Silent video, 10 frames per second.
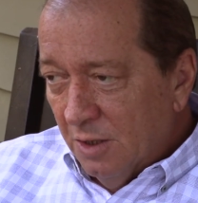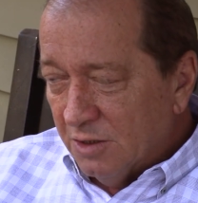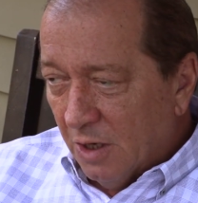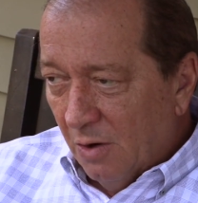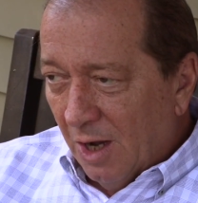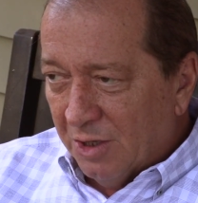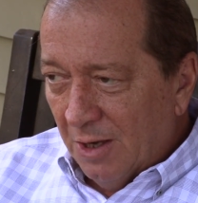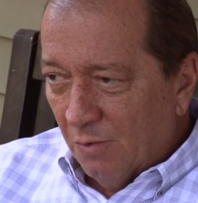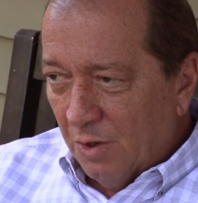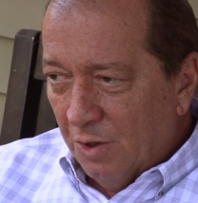so I
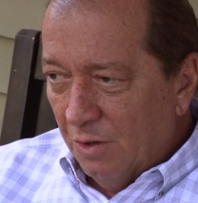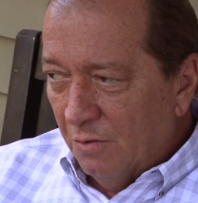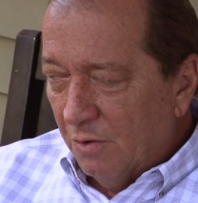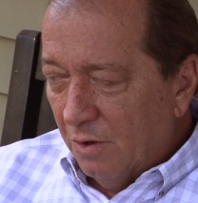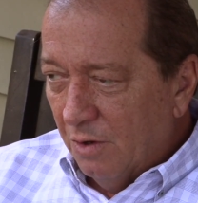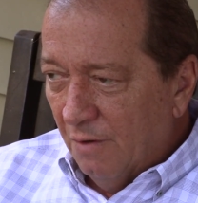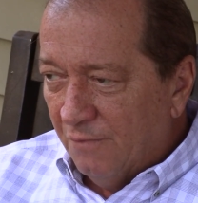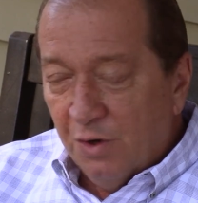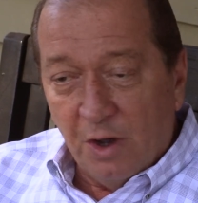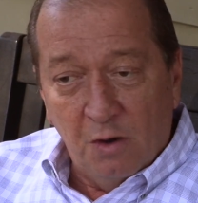think when you,
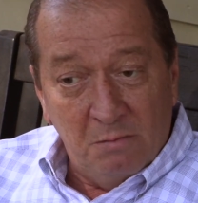if you go